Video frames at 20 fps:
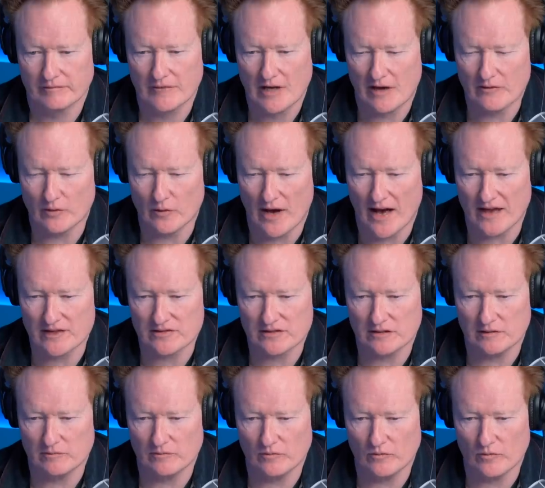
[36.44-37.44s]
have you asked
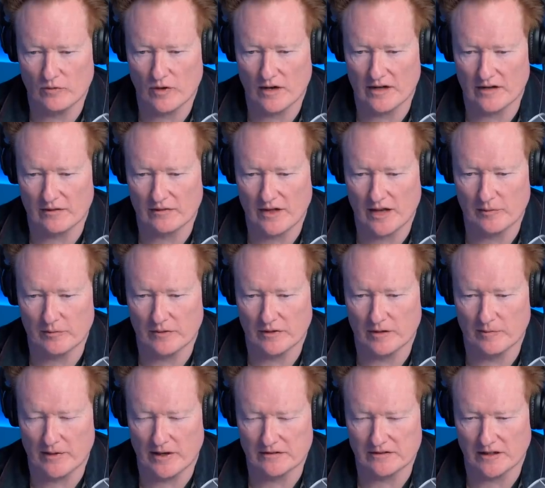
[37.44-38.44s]
him why that
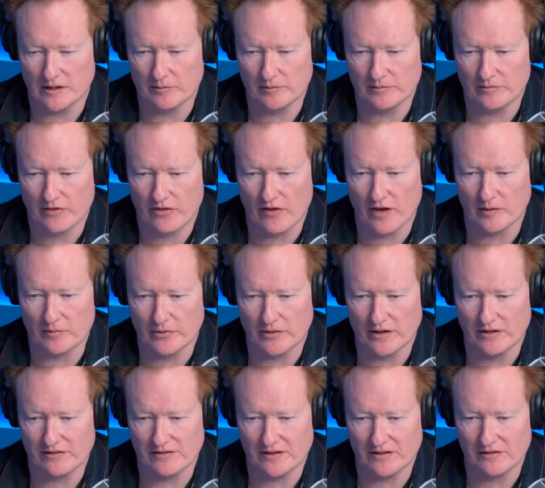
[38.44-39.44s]
about that thought
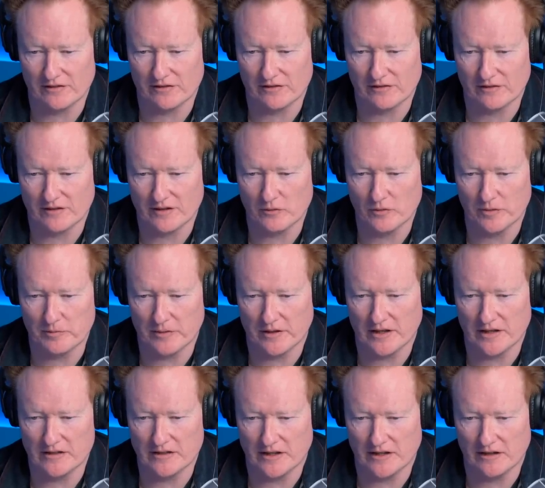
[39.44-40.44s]
process that went
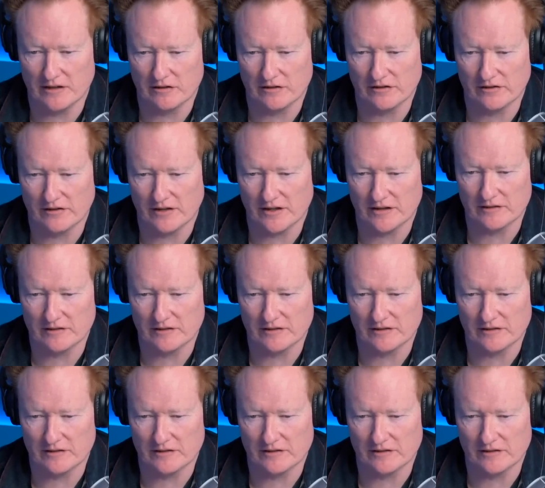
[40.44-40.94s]
behind that, or is that